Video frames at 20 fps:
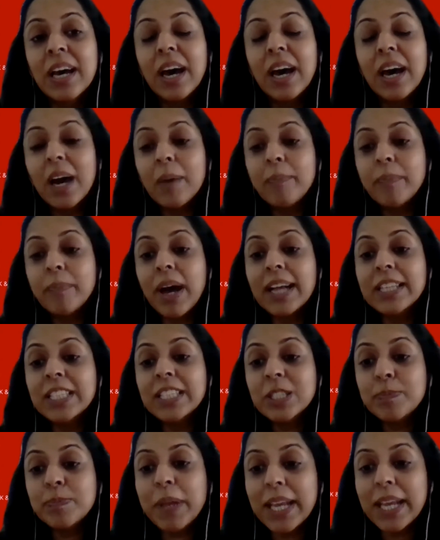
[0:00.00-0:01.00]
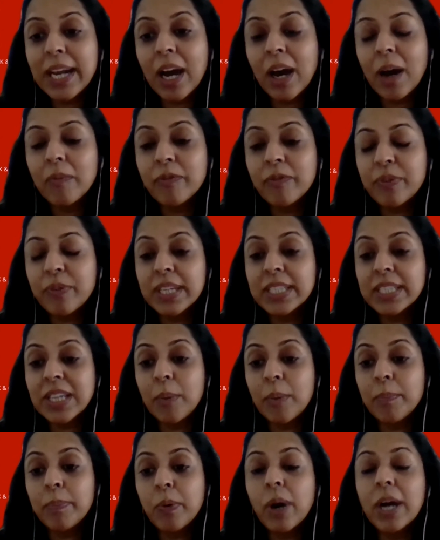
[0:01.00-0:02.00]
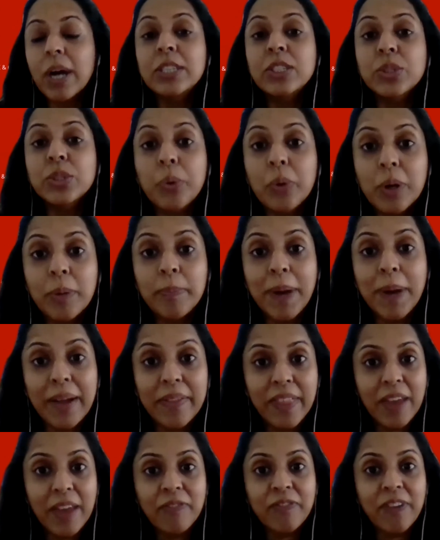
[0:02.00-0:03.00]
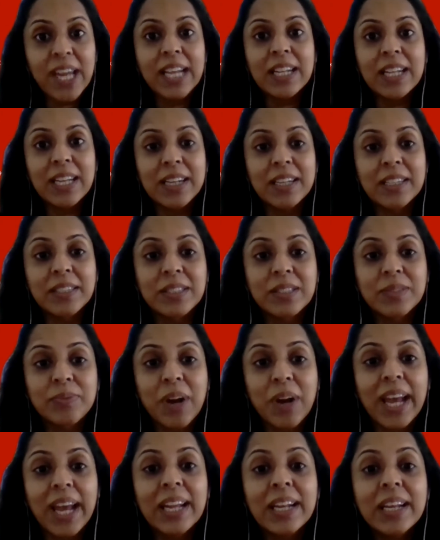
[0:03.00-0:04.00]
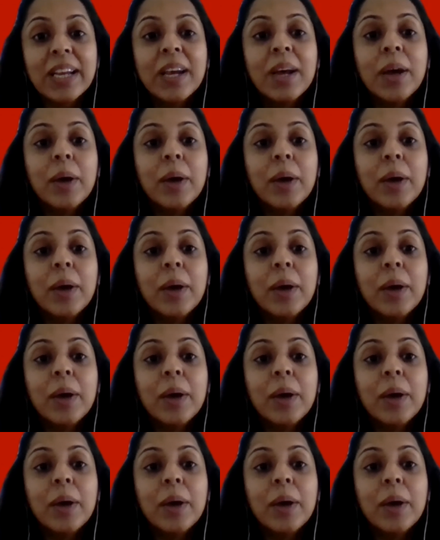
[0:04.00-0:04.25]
And speak up, for example, and talk about their failures, right?